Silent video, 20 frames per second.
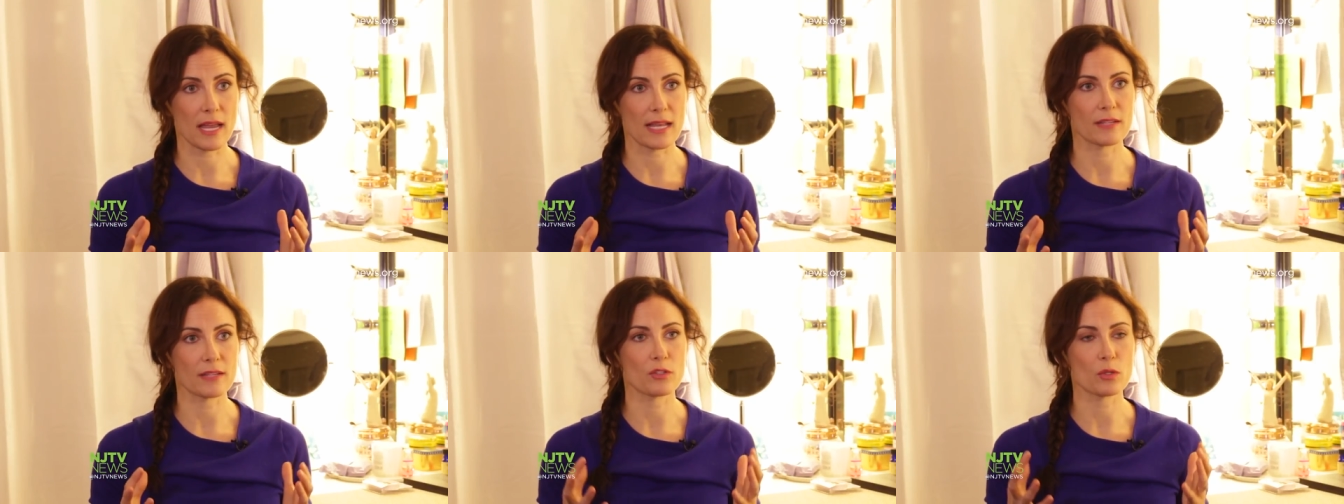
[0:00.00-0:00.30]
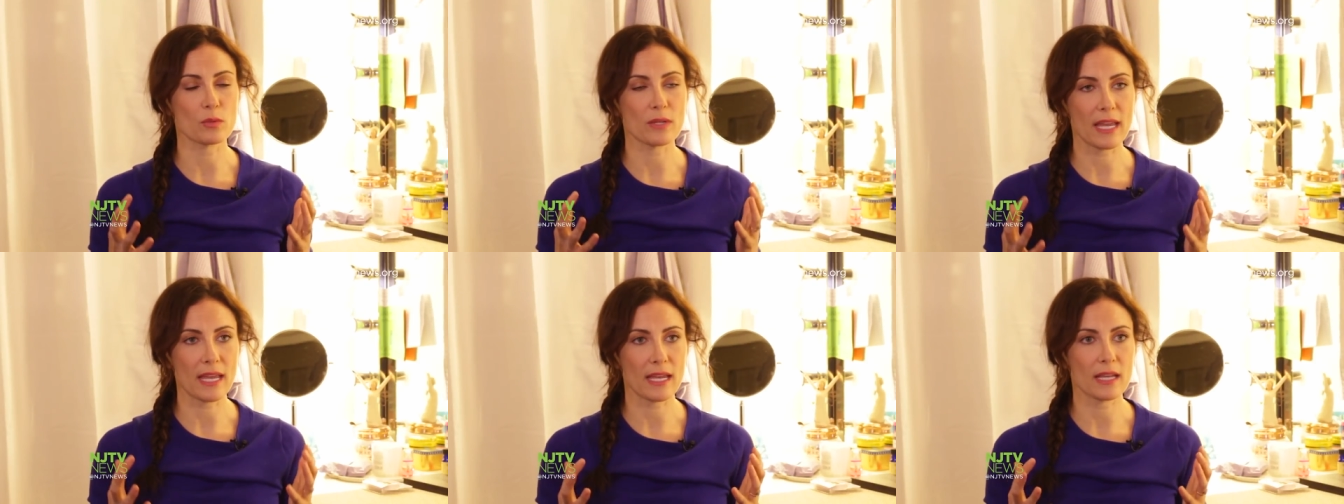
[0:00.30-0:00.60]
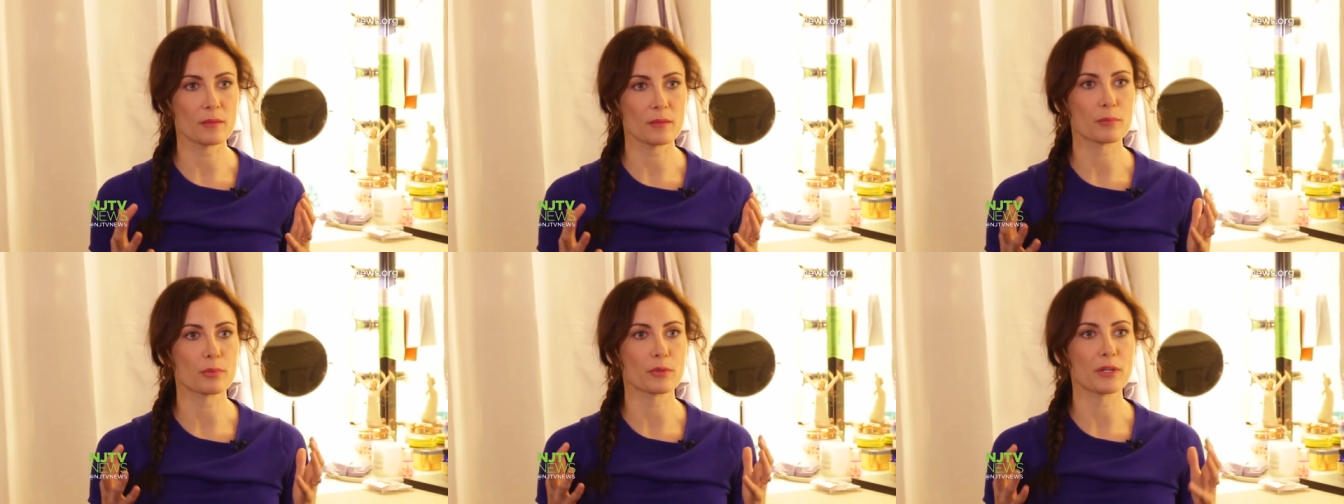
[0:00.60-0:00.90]
And if you
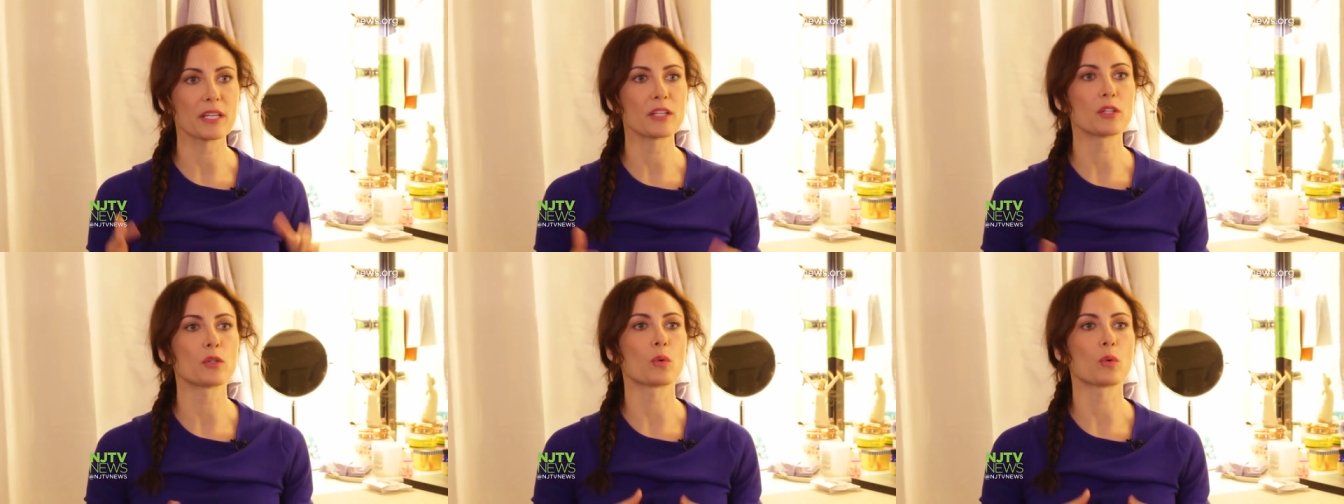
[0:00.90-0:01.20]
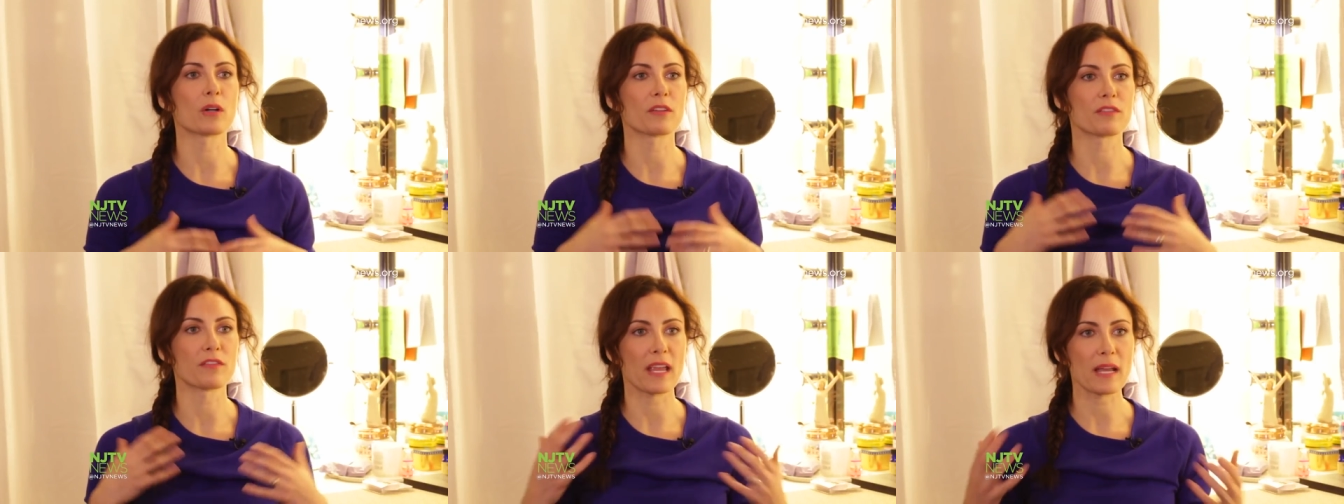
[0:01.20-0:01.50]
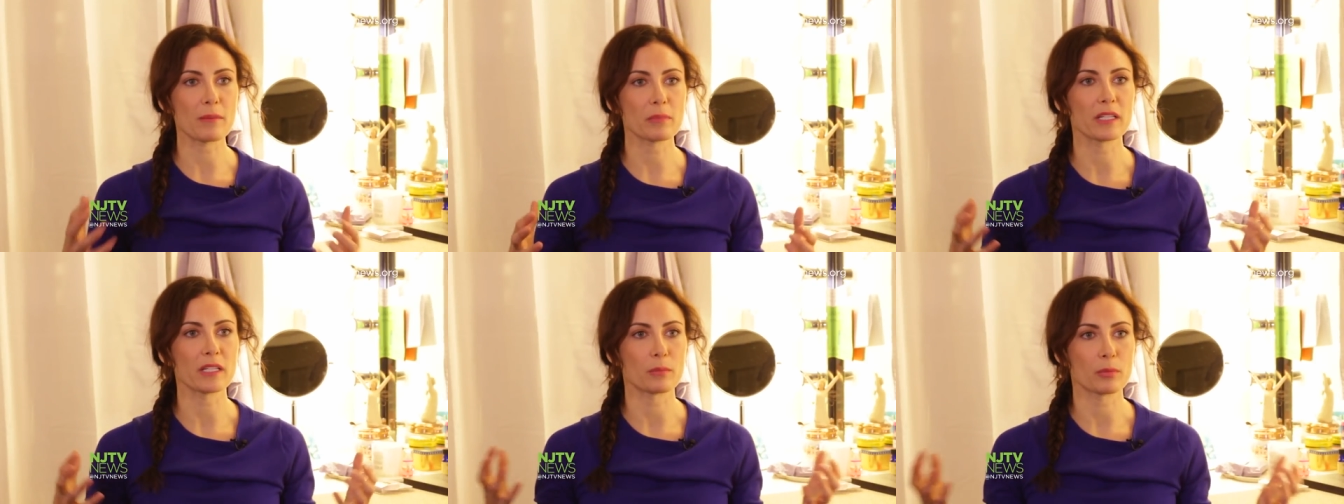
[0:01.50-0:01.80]
can't bring your
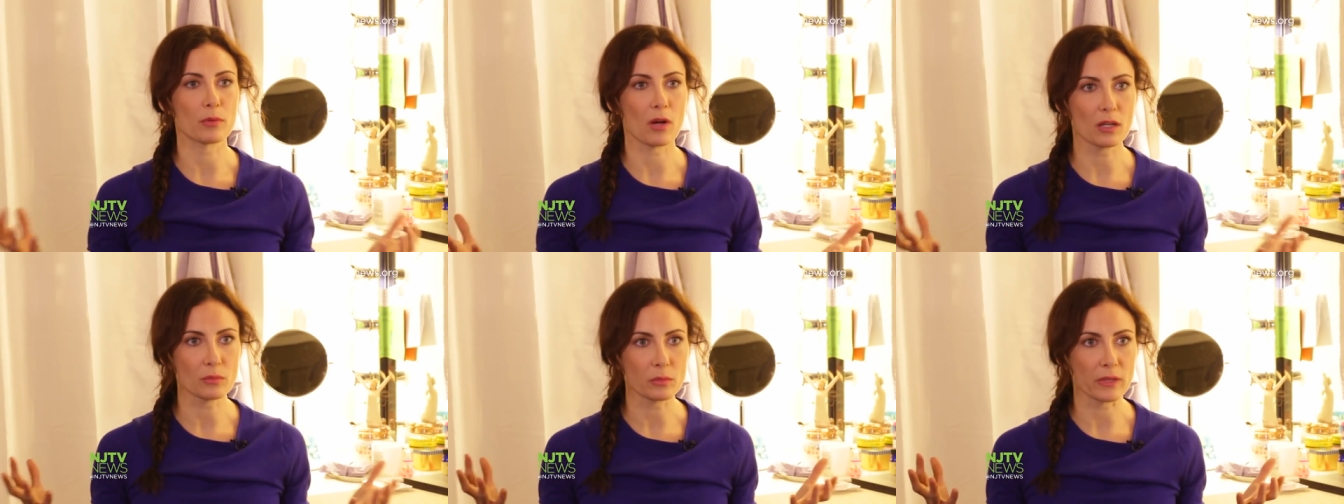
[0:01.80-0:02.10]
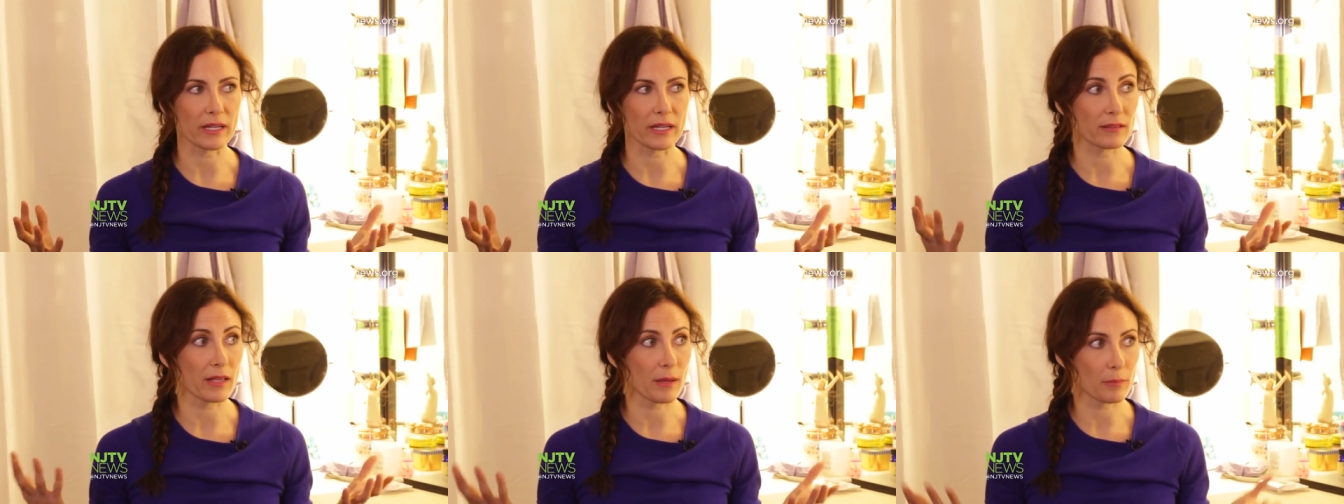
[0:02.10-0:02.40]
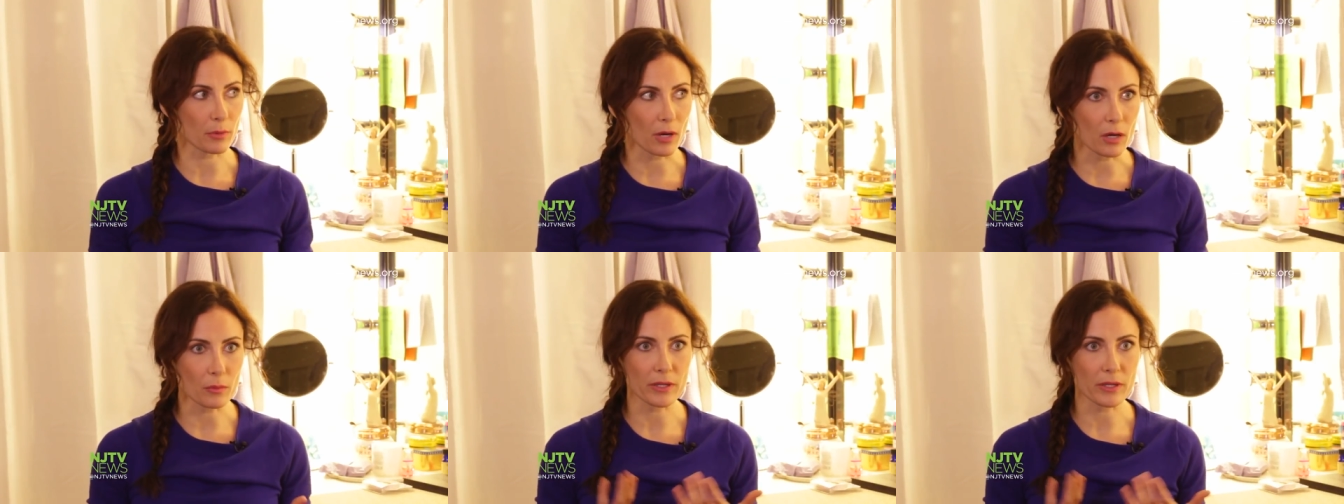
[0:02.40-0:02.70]
family to Broadway,
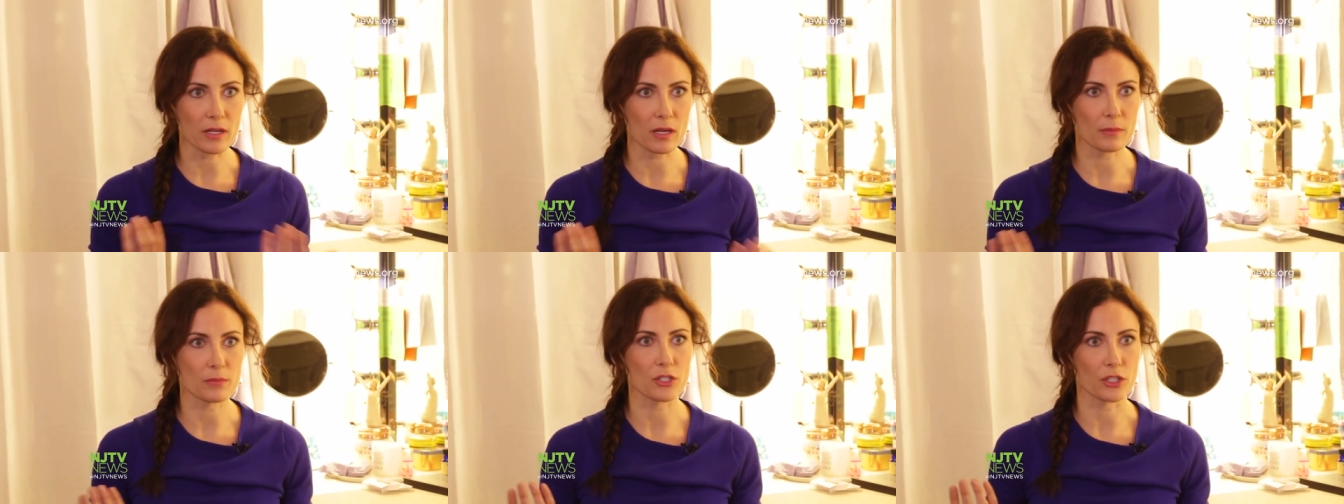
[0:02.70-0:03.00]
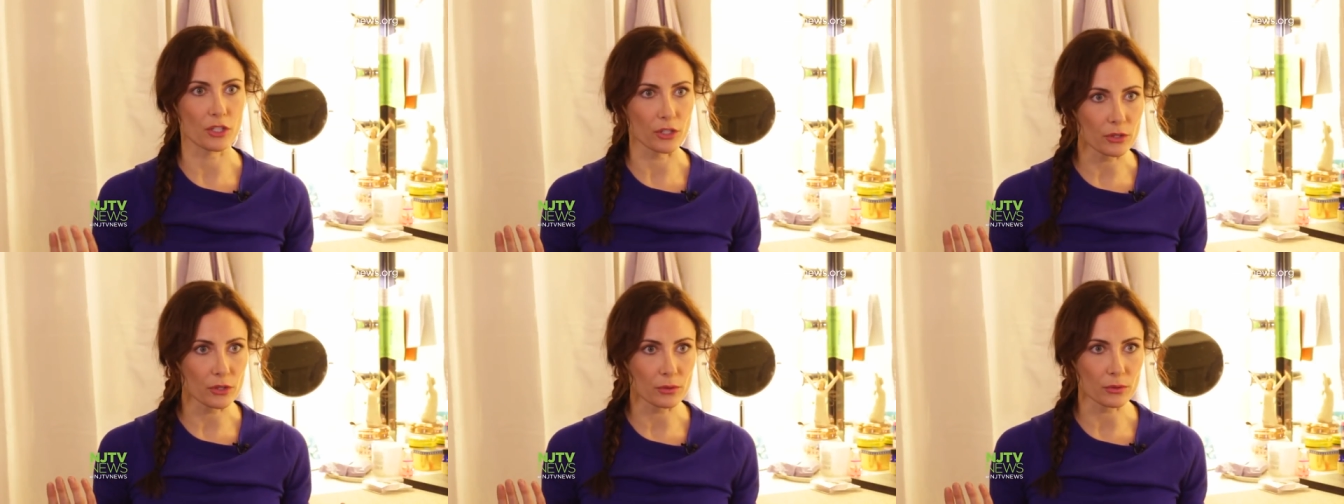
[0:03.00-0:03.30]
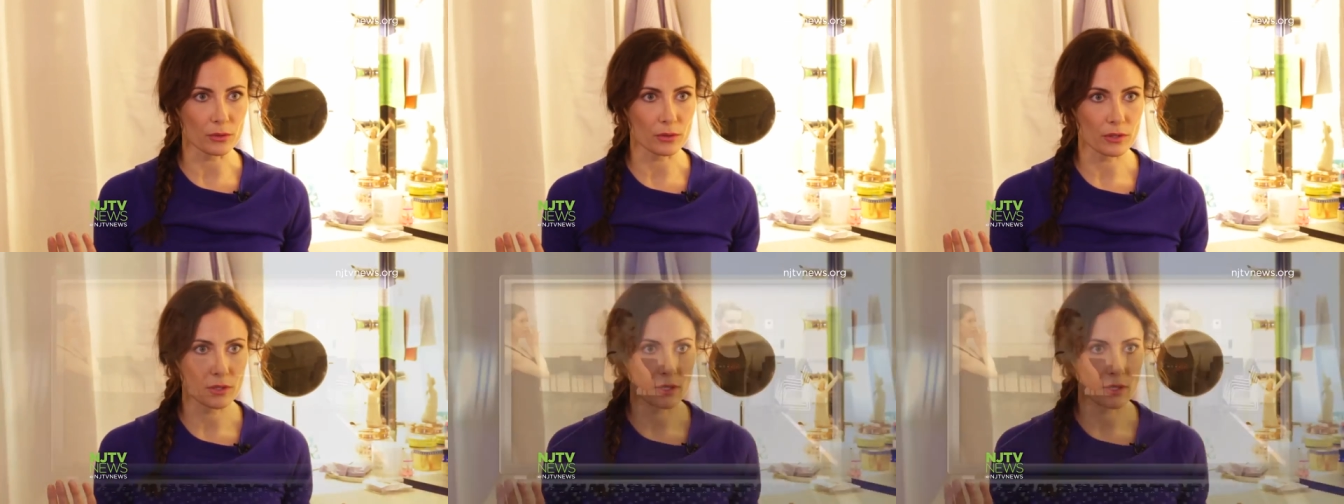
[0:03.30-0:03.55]
let Broadway come to you.